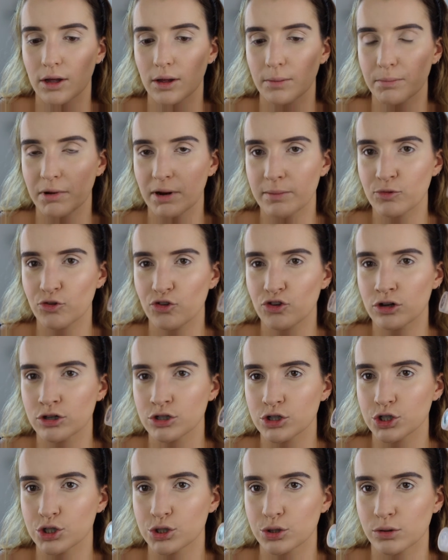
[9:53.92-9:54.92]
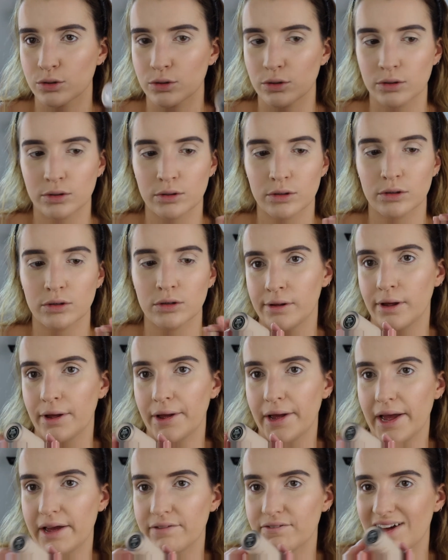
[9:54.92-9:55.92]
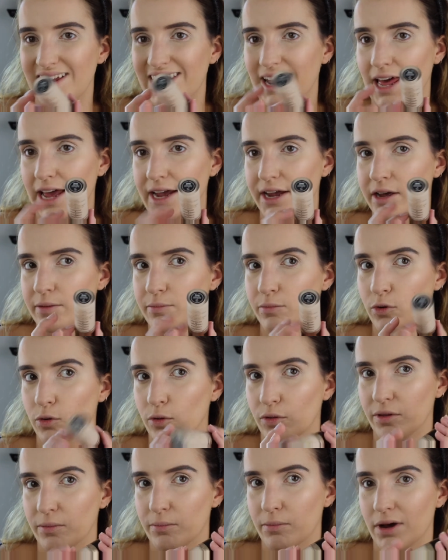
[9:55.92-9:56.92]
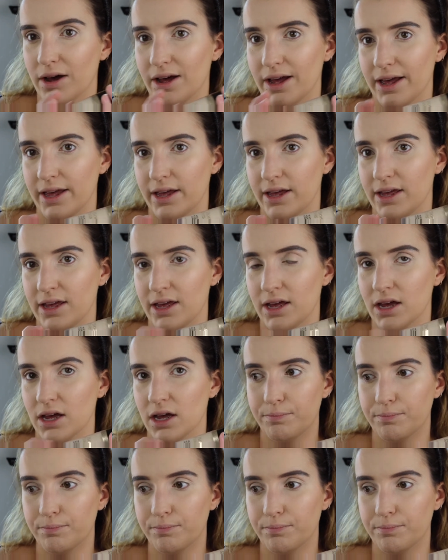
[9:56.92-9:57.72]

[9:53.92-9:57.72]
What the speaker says: but I'm just not sure if I like it more than my